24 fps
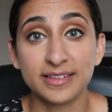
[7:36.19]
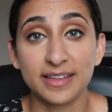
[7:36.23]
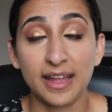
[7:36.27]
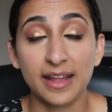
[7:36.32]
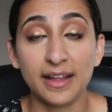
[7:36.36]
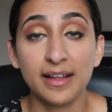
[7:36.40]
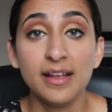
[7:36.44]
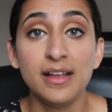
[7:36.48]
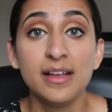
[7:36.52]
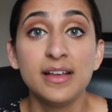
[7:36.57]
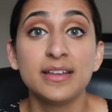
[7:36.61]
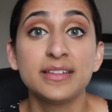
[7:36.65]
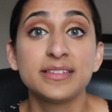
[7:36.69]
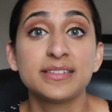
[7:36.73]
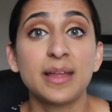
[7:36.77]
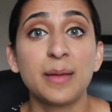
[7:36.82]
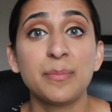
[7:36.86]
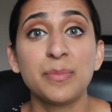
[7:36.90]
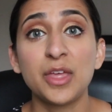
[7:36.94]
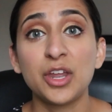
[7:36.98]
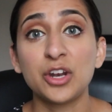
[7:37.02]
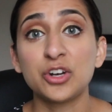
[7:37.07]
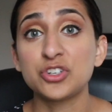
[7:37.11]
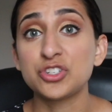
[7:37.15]
like
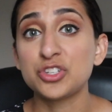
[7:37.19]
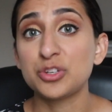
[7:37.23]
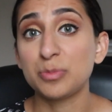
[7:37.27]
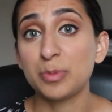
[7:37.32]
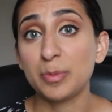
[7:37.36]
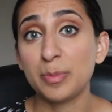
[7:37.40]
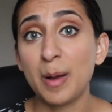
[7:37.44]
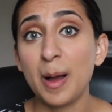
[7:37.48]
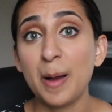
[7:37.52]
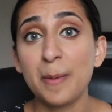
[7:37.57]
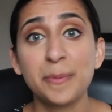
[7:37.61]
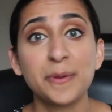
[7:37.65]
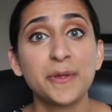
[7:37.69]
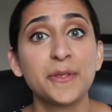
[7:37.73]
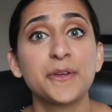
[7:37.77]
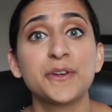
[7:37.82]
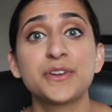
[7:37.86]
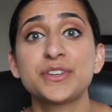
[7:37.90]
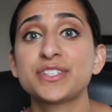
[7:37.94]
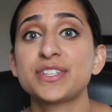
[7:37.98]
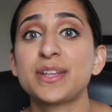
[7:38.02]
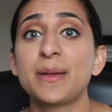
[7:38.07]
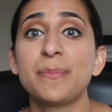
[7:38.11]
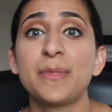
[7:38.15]
some that are super
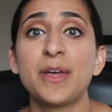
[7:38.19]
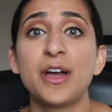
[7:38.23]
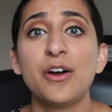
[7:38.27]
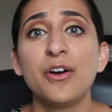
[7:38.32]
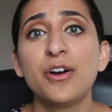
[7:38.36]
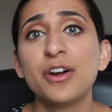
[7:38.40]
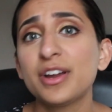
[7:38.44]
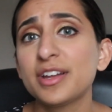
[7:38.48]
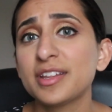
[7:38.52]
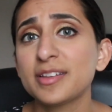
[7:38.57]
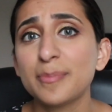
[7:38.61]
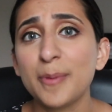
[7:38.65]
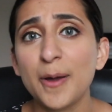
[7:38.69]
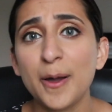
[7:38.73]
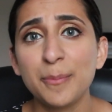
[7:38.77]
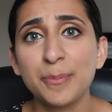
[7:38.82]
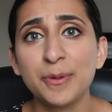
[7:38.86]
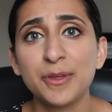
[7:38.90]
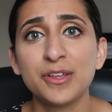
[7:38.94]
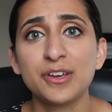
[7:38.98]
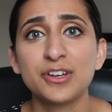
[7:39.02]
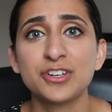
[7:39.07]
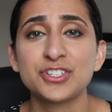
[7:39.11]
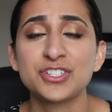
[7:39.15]
popular, some that aren't as
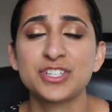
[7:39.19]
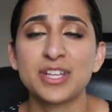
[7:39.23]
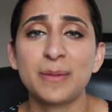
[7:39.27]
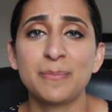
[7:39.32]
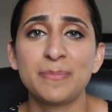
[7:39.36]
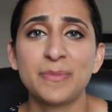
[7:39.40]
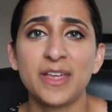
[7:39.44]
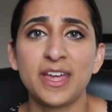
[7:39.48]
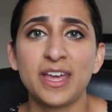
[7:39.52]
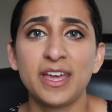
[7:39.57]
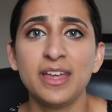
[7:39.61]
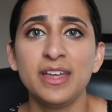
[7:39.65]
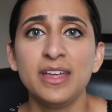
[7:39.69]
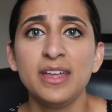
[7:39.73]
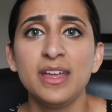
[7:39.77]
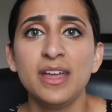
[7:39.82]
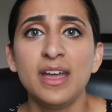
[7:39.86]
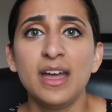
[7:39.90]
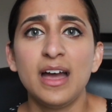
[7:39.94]
popular, some that